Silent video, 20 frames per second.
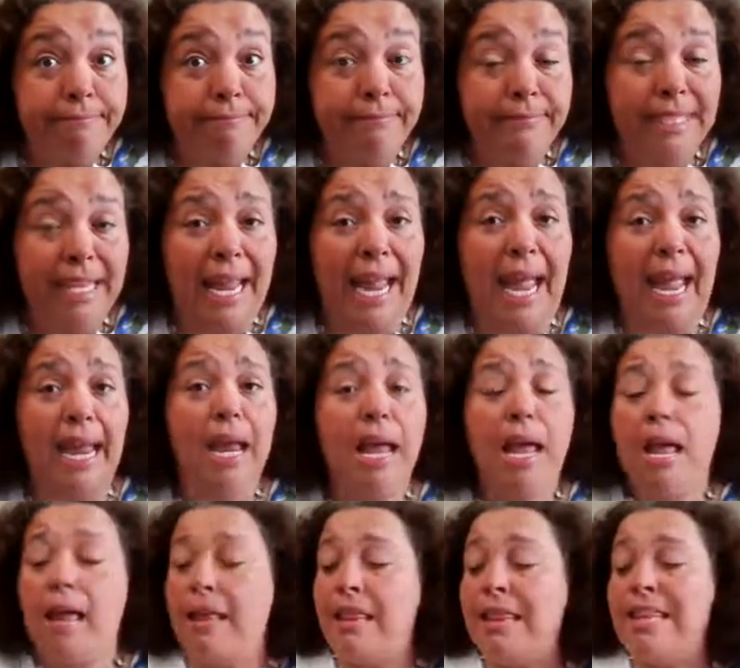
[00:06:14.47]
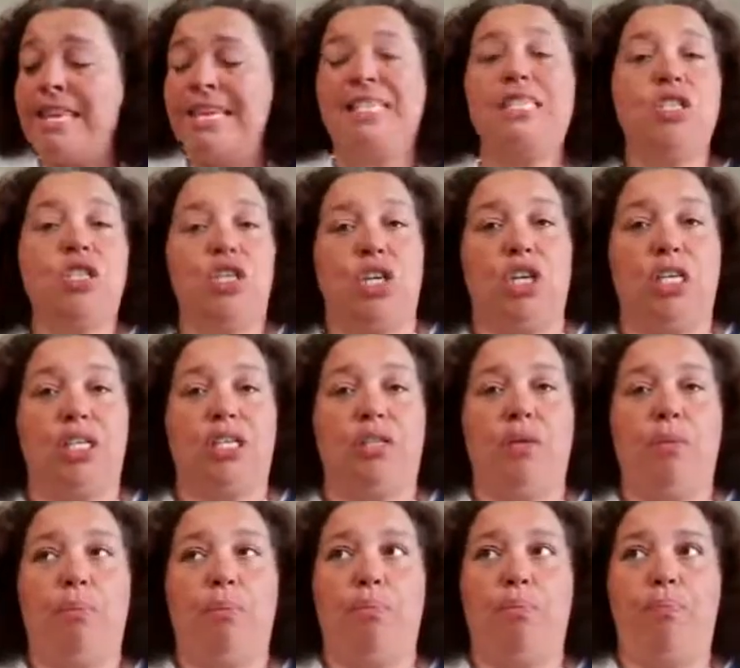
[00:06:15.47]
Okay? This
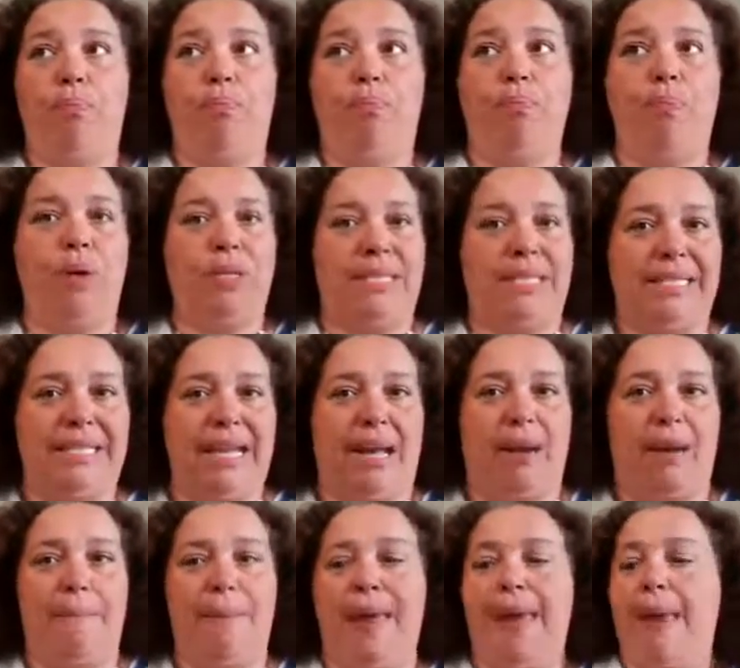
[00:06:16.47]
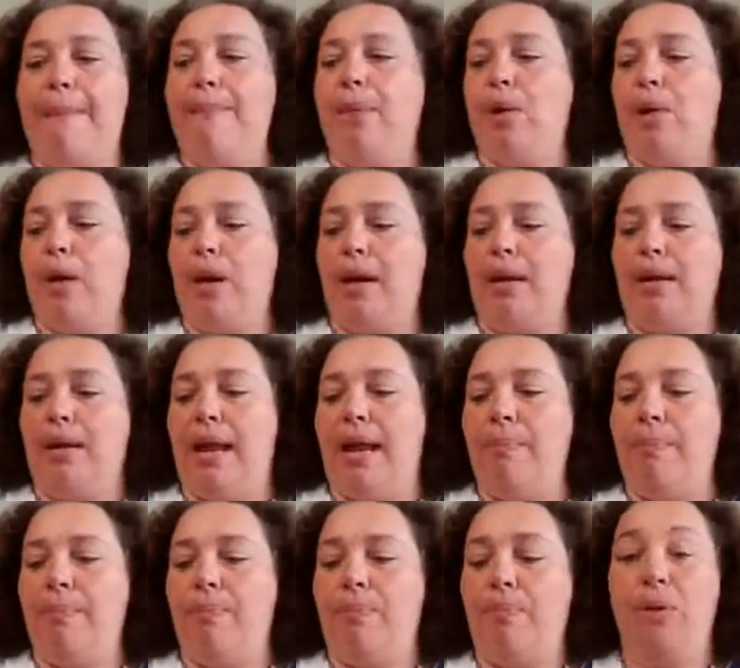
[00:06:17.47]
just puts it down on paper
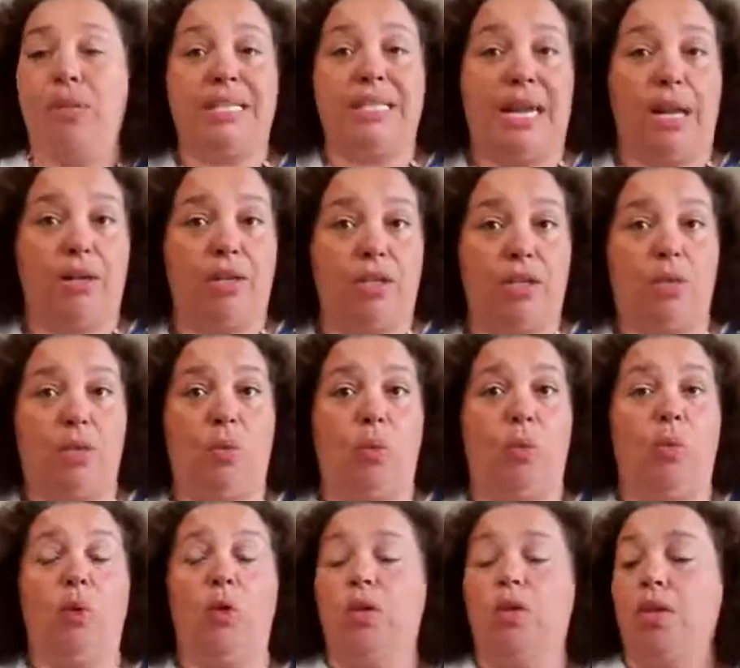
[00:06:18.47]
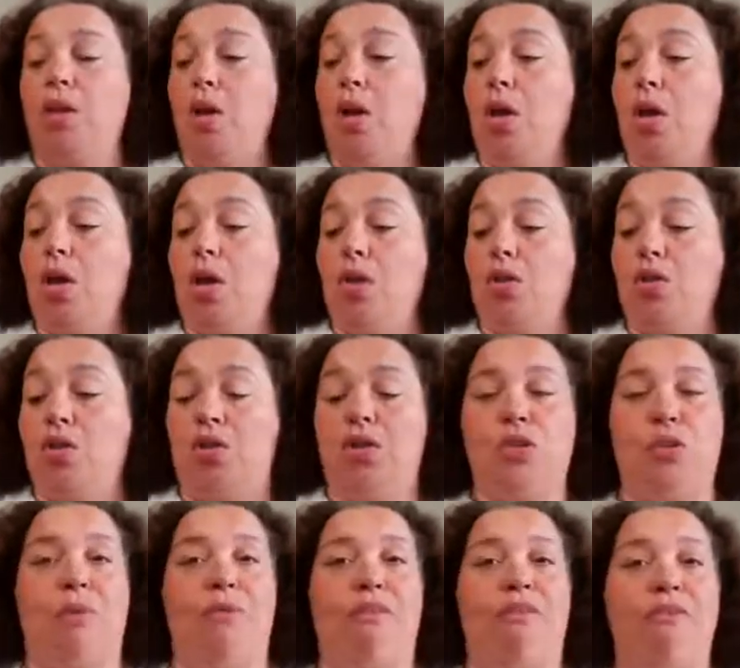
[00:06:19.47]
and puts it out into the world so
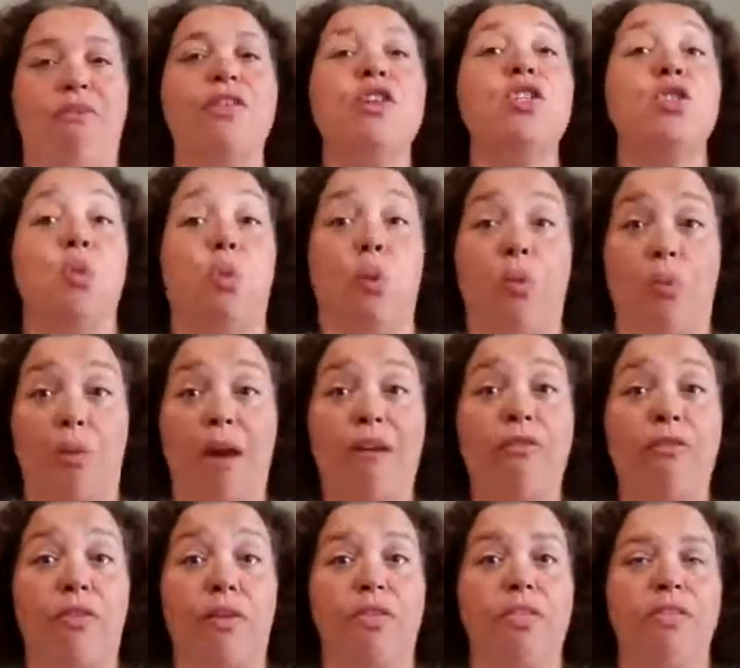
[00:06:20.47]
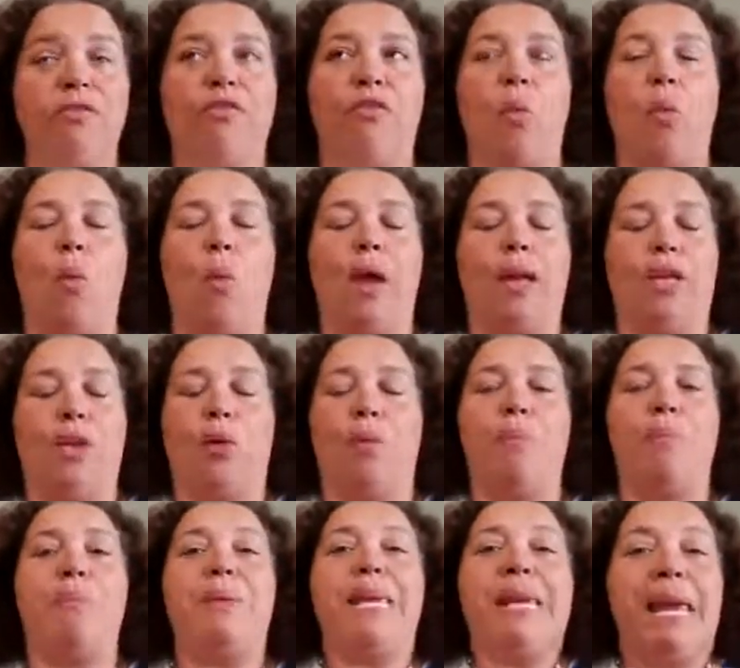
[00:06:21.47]
that you have a visual reference for what your
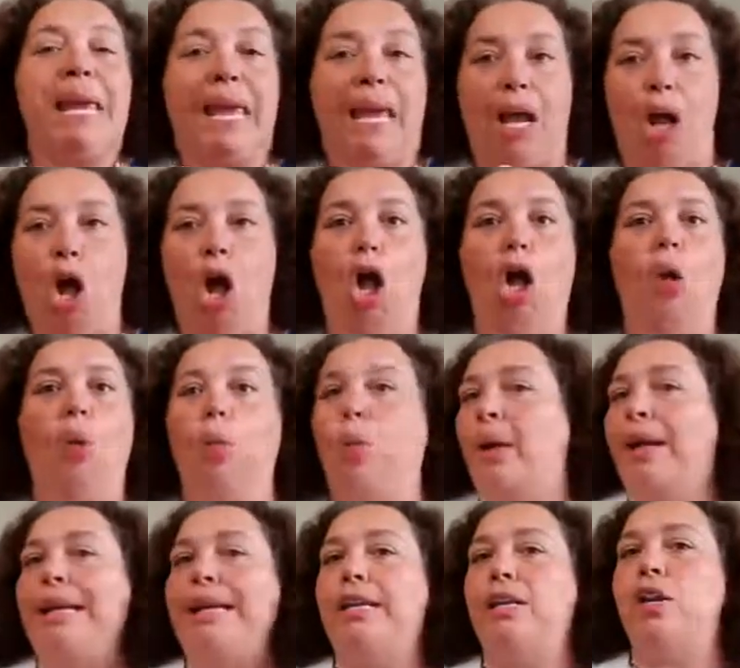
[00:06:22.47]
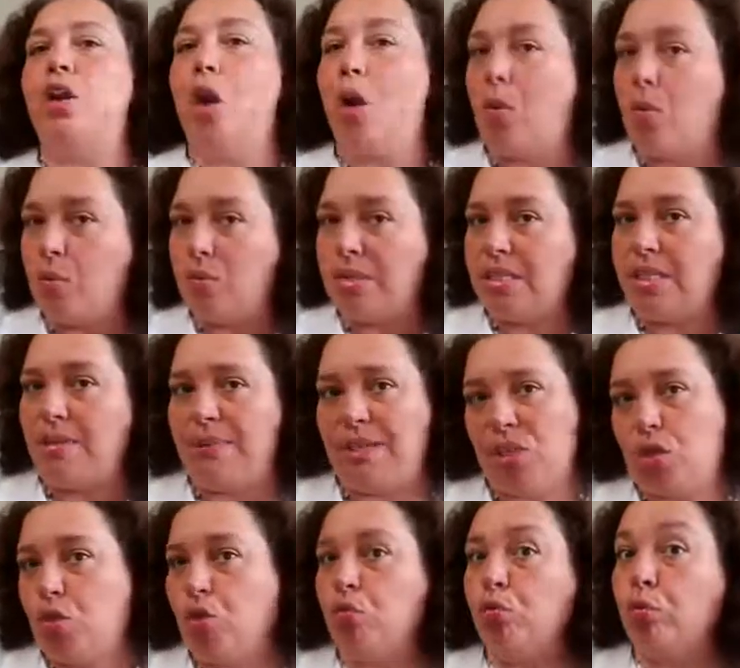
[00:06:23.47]
being already knows to be
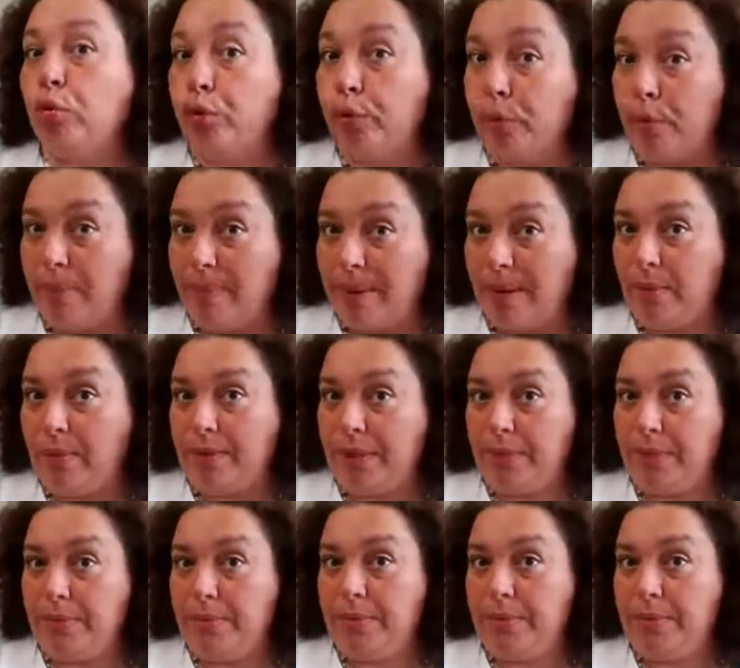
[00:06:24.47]
true about you.